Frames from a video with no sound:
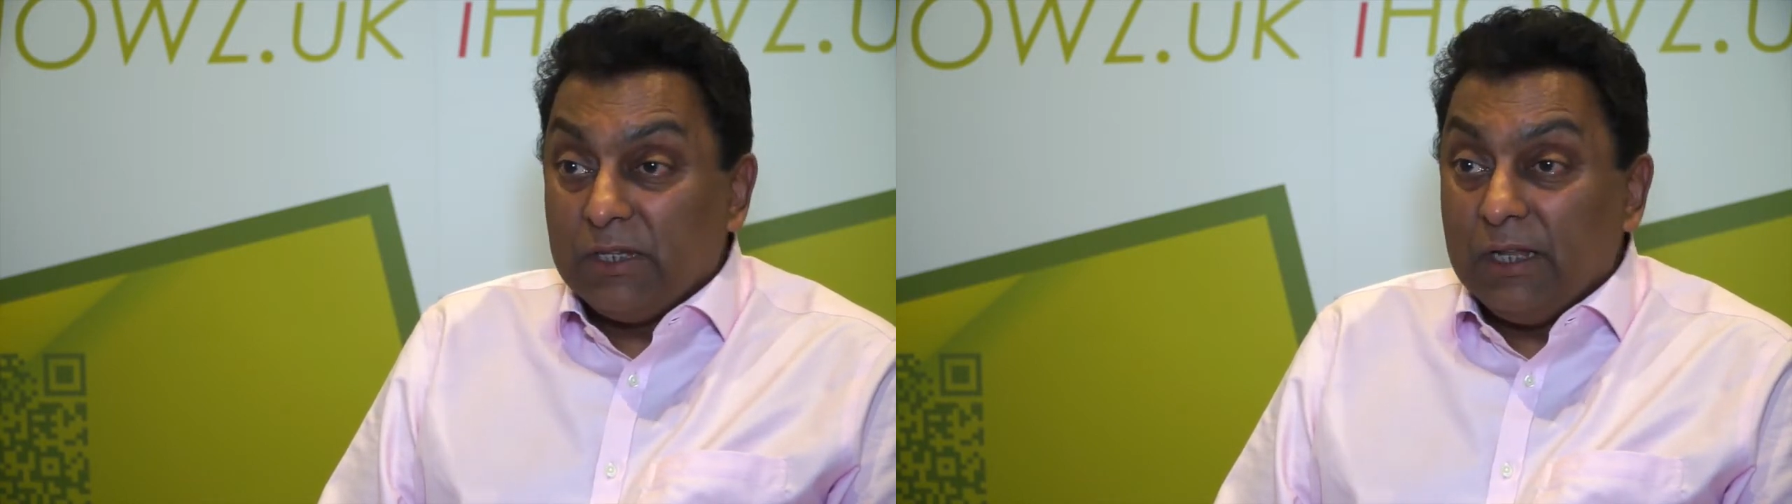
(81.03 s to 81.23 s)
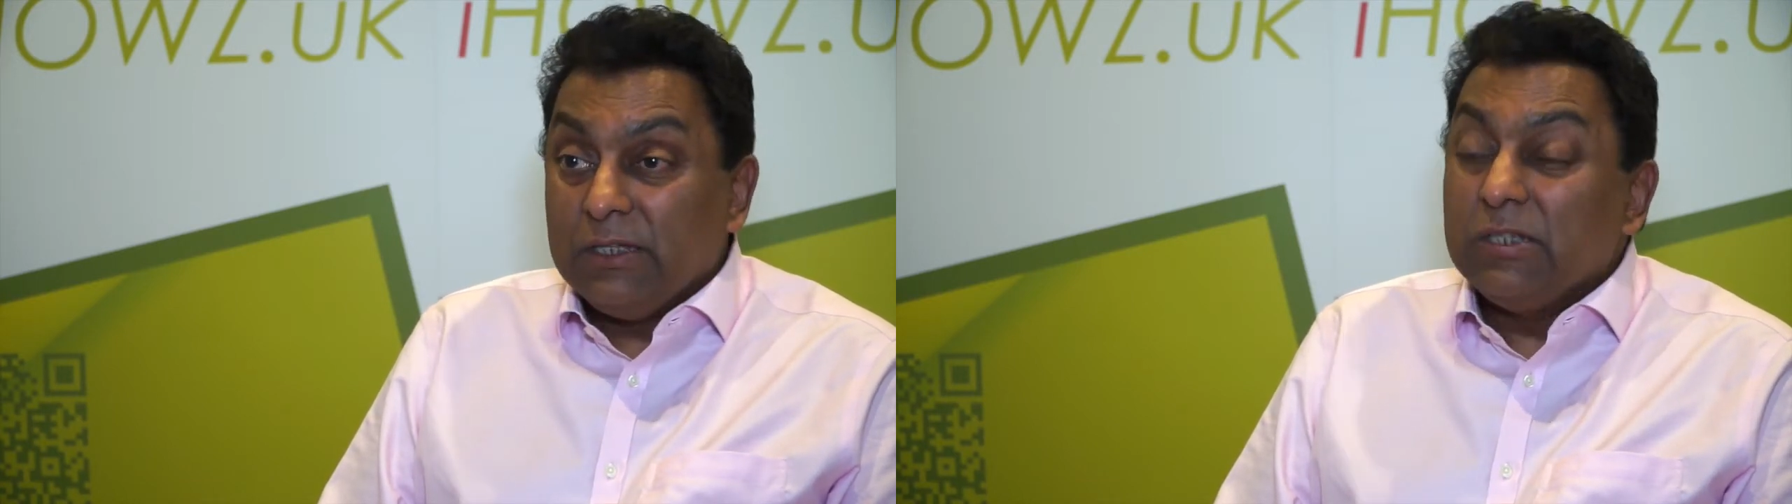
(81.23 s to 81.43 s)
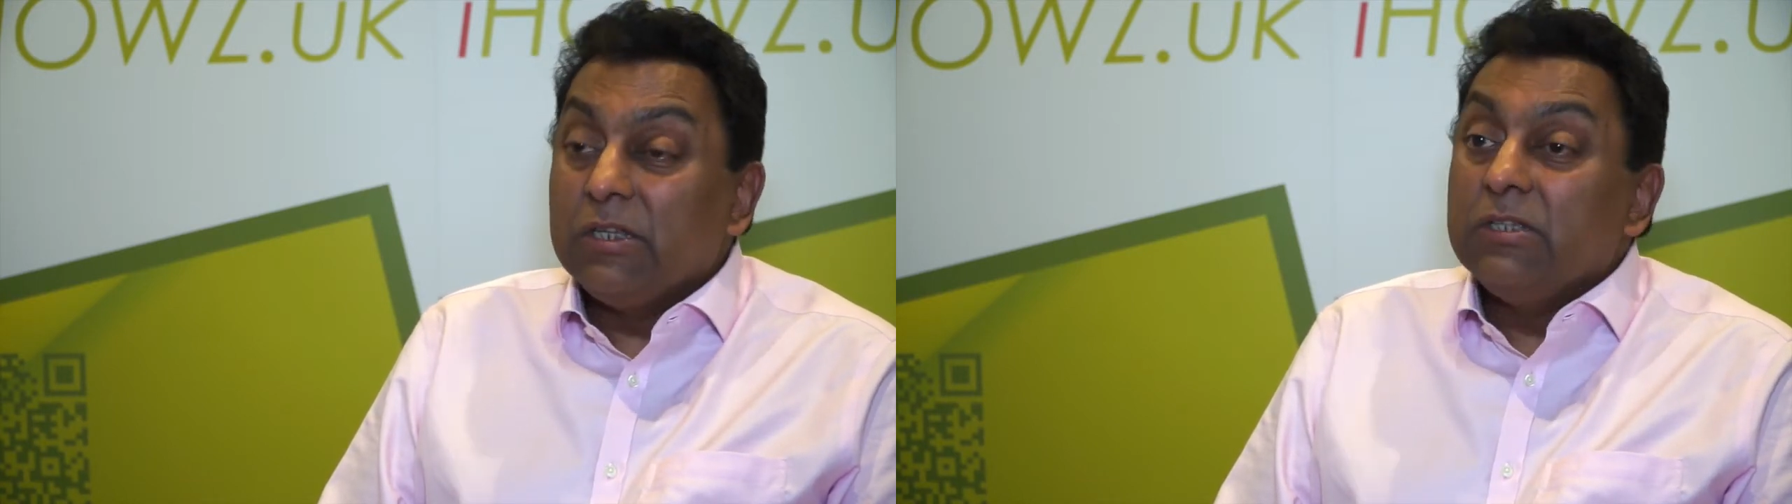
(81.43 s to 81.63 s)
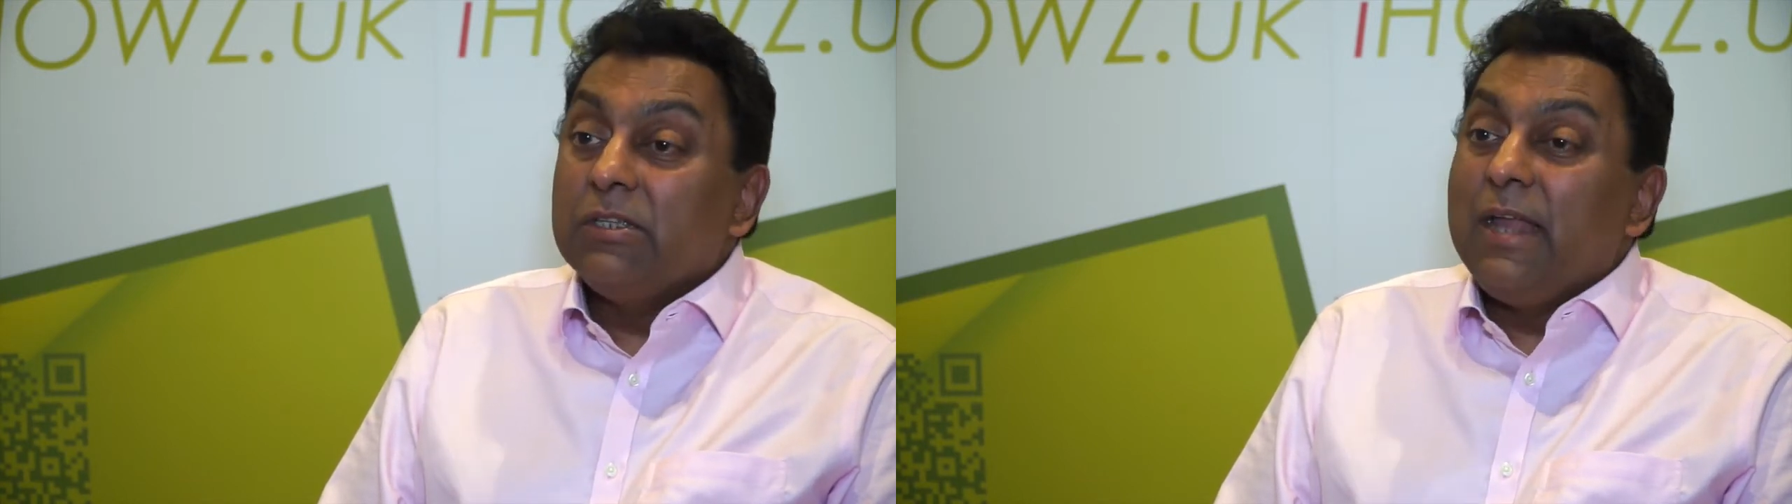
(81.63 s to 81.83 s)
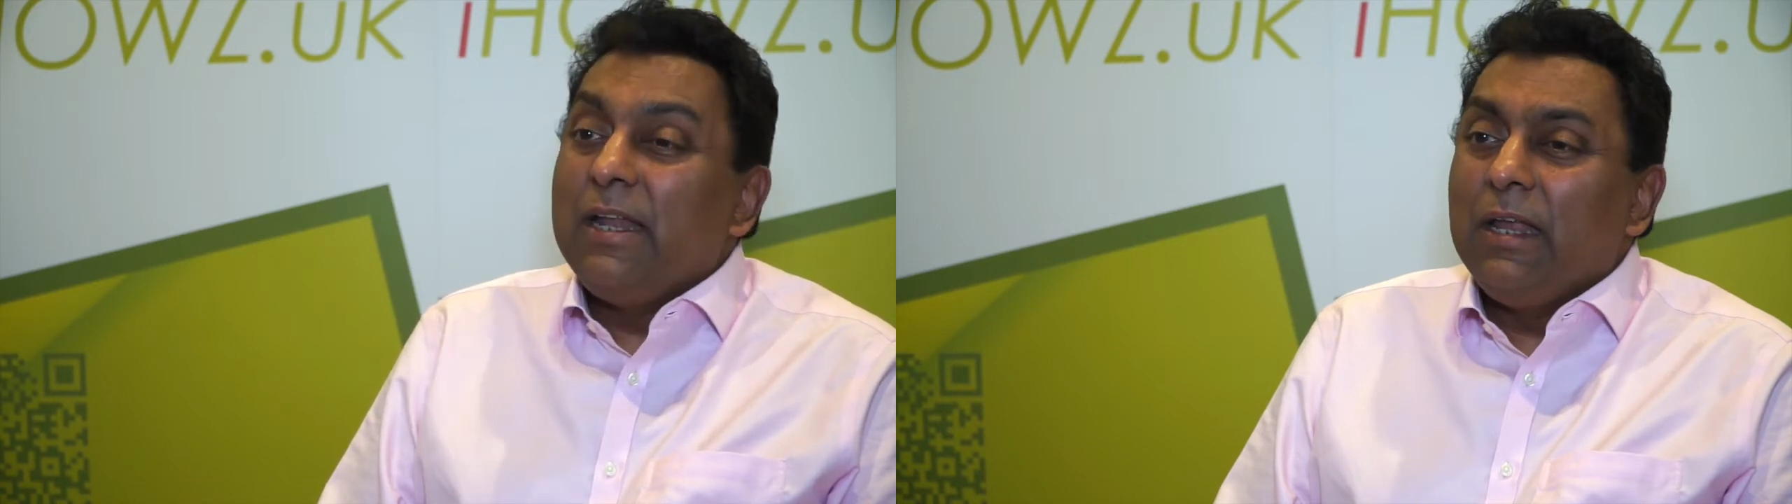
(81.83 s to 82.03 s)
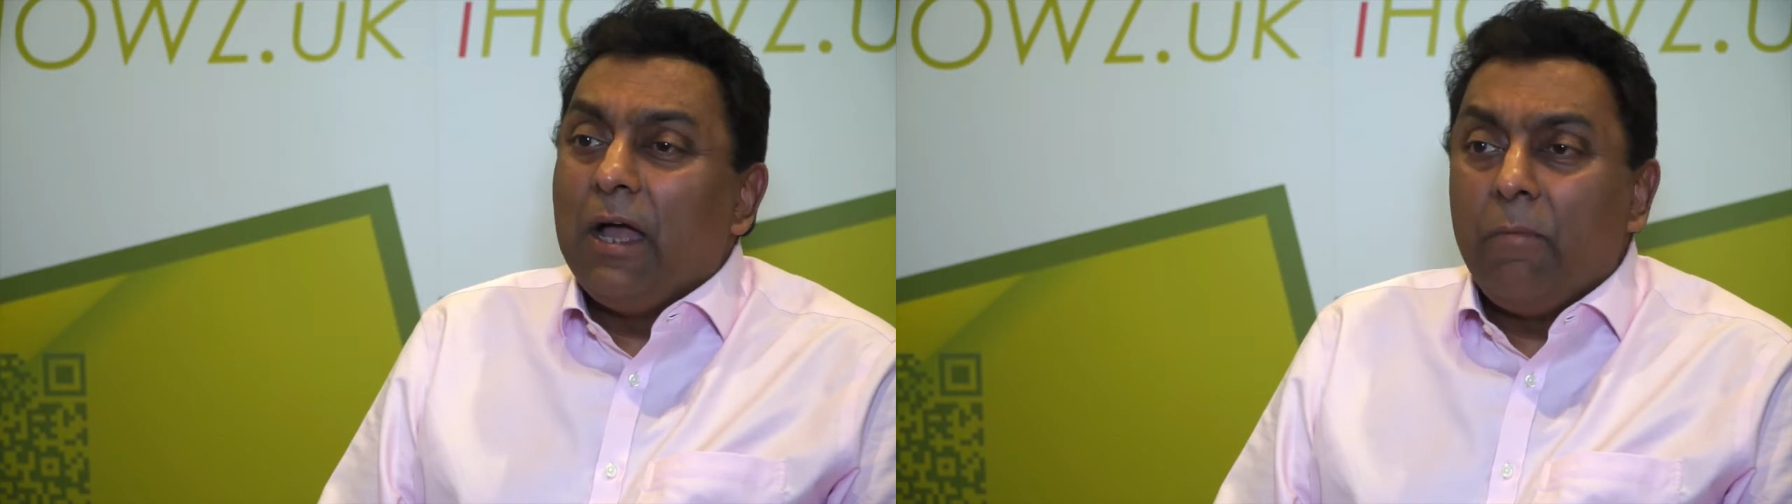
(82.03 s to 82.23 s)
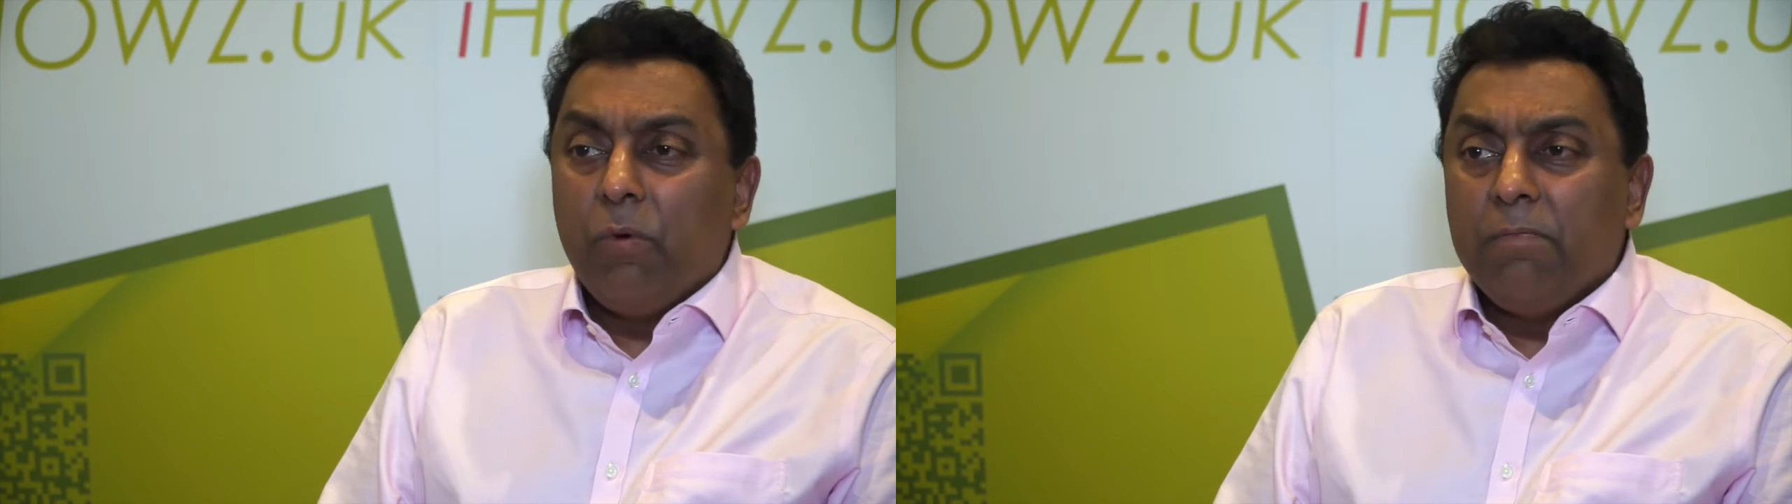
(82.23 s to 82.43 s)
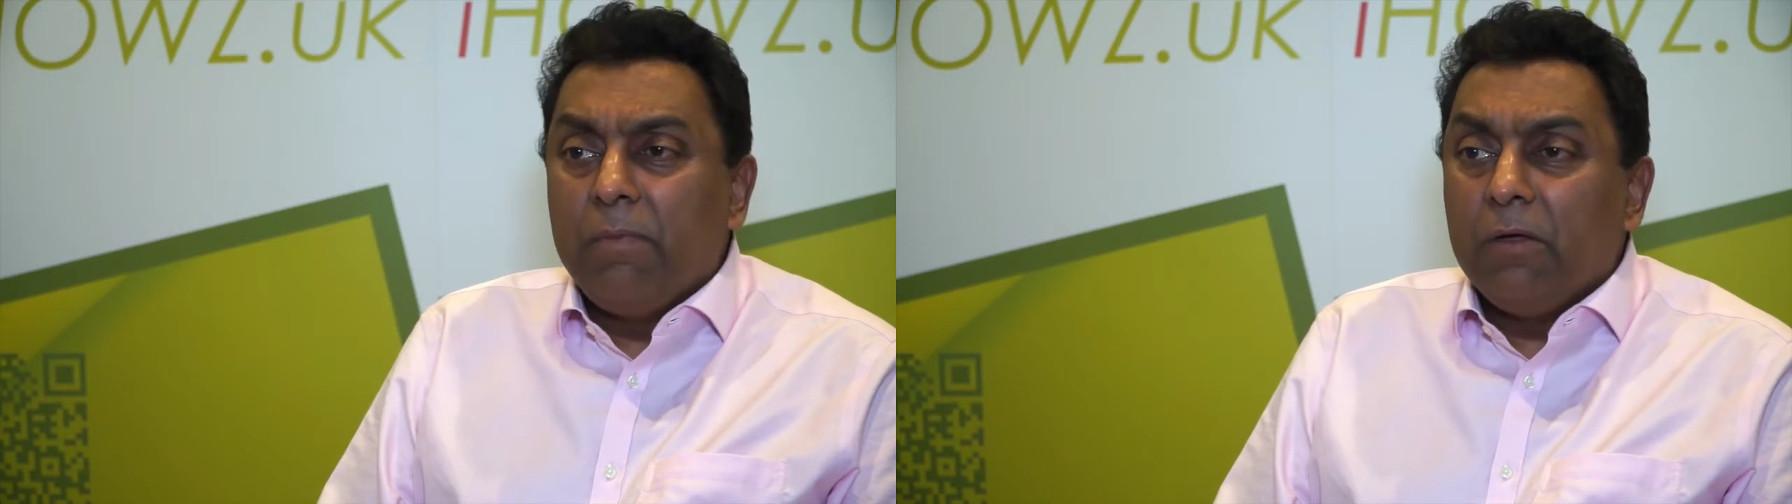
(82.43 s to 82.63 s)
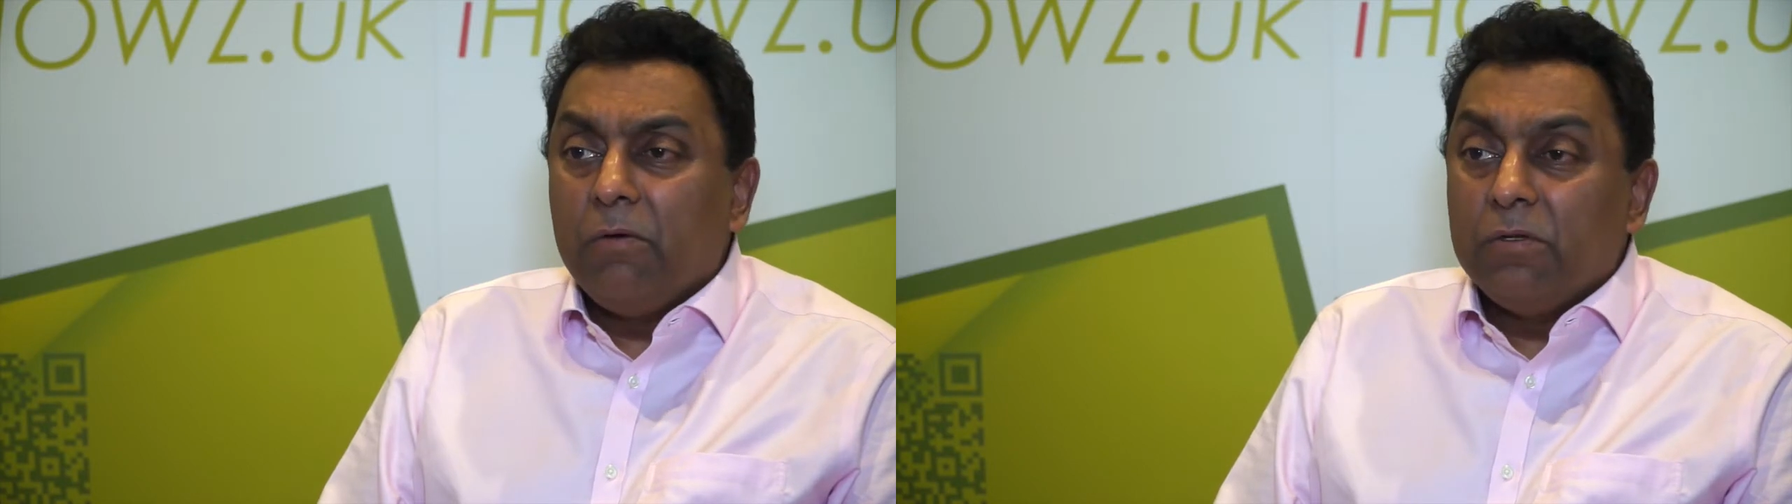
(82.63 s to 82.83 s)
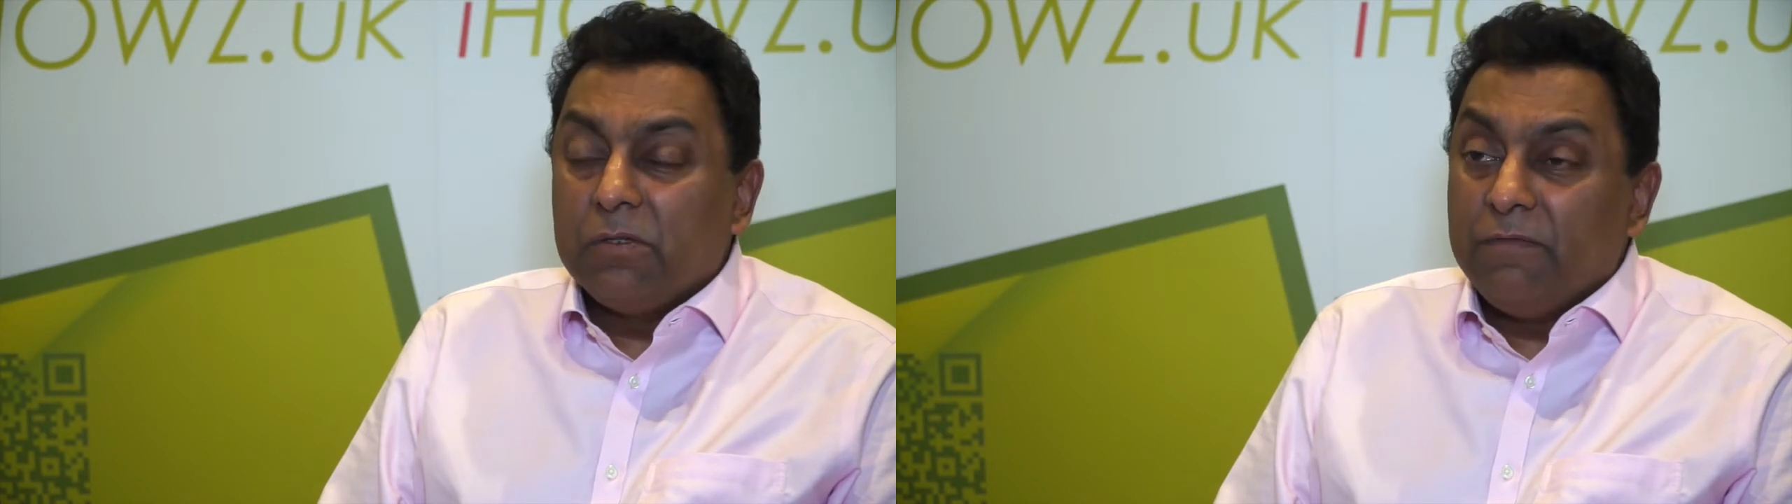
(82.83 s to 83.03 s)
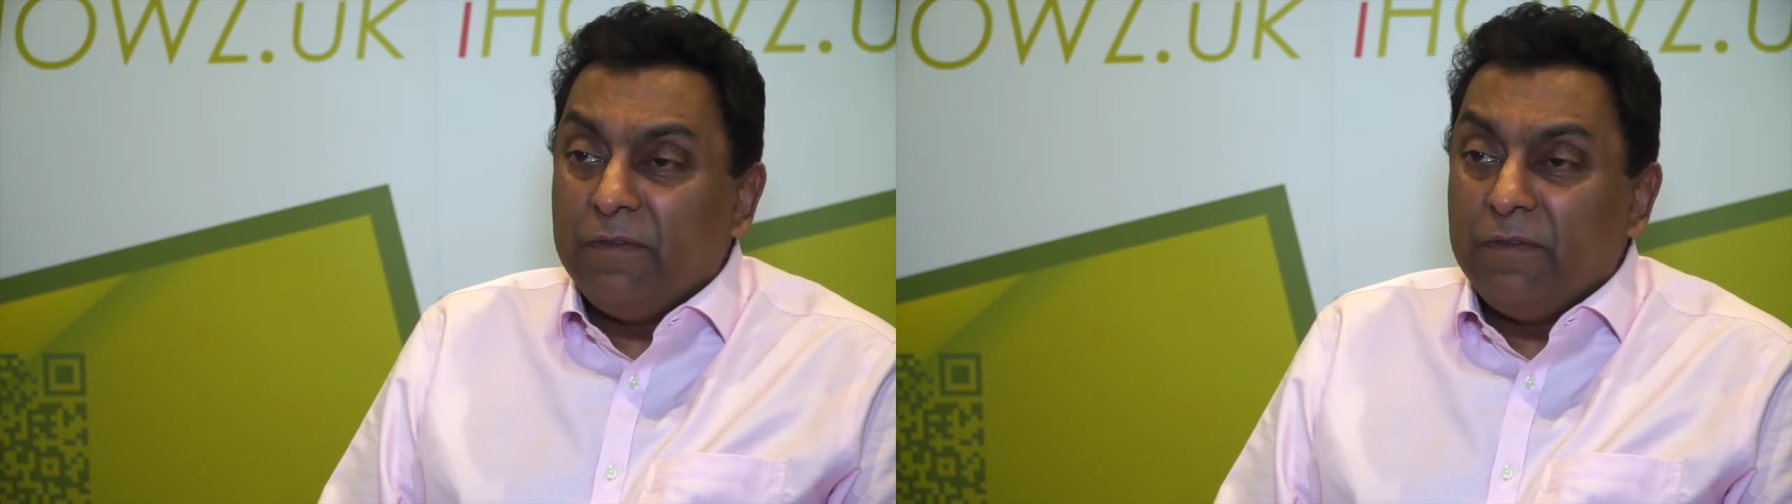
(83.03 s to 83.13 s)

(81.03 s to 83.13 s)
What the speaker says: solicitors and ending up with bills of